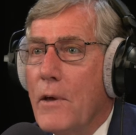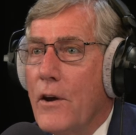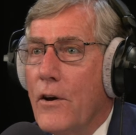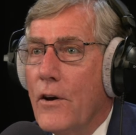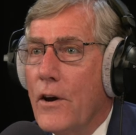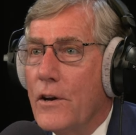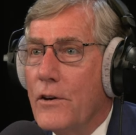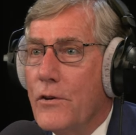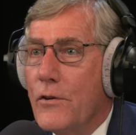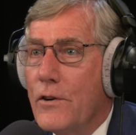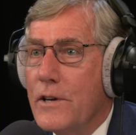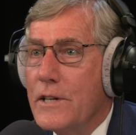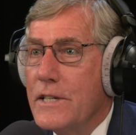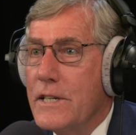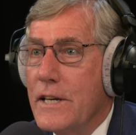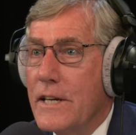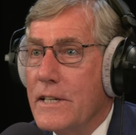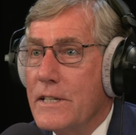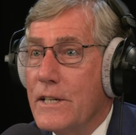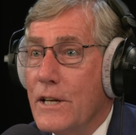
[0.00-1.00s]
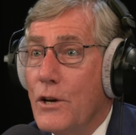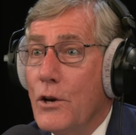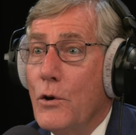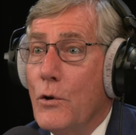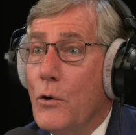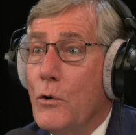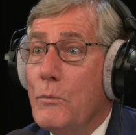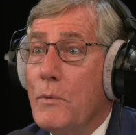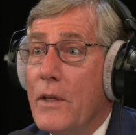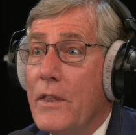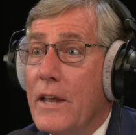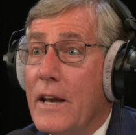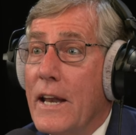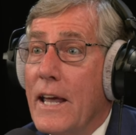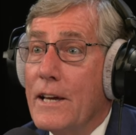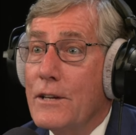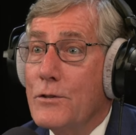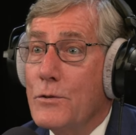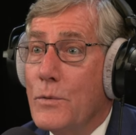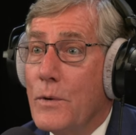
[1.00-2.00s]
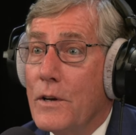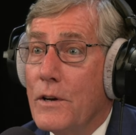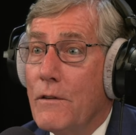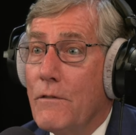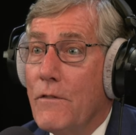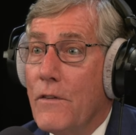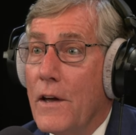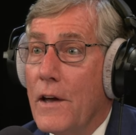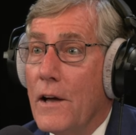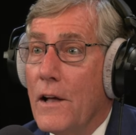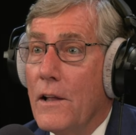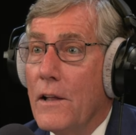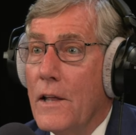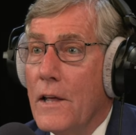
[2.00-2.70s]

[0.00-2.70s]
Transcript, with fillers: characteristics and who will be the next one to fail.